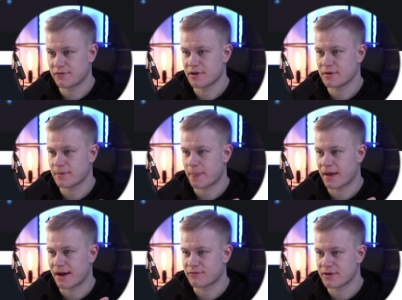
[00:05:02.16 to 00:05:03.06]
the free
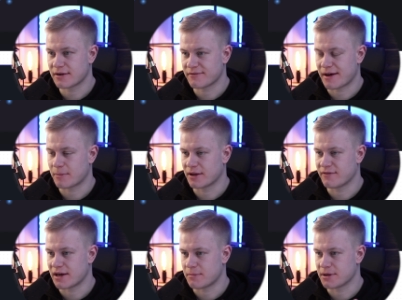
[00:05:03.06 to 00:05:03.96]
uh, Freedom Family
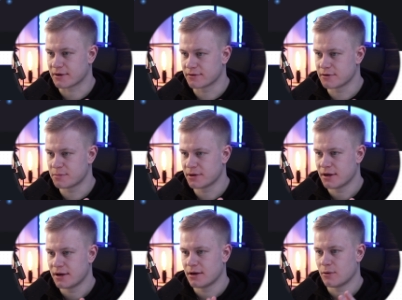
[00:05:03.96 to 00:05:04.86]
VIP group.
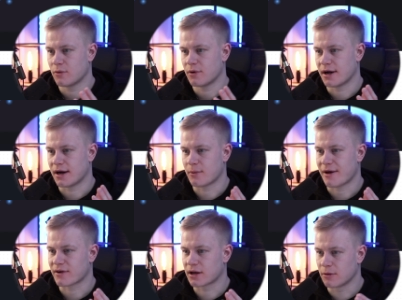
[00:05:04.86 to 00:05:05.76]
Uh, we
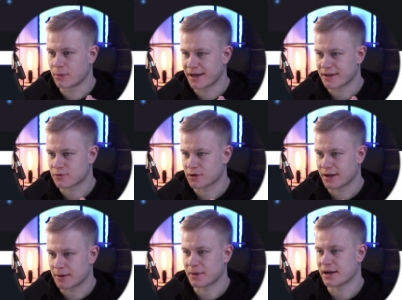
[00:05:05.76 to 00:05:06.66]
have a global network
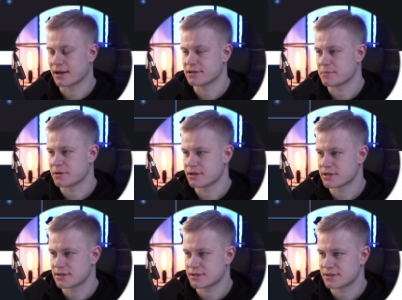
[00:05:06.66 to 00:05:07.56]
like-minded
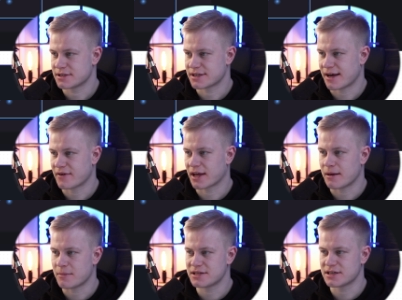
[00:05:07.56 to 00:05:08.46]
entrepreneurs, just having
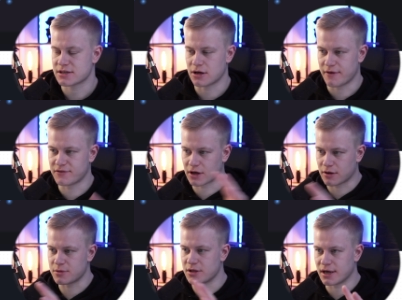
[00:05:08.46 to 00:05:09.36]
images of the
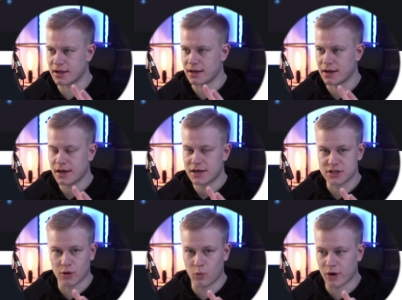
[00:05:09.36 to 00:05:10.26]
community.
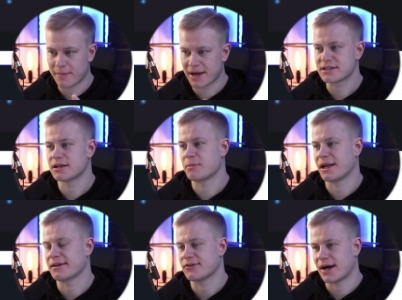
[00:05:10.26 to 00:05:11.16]
So what I'm actually
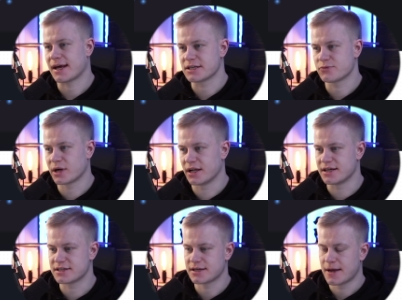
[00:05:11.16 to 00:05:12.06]
planning to add as well
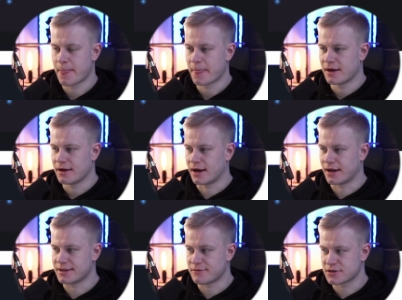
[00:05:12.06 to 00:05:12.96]
is
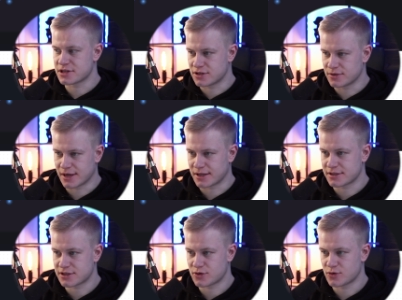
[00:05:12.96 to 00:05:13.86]
uh, different students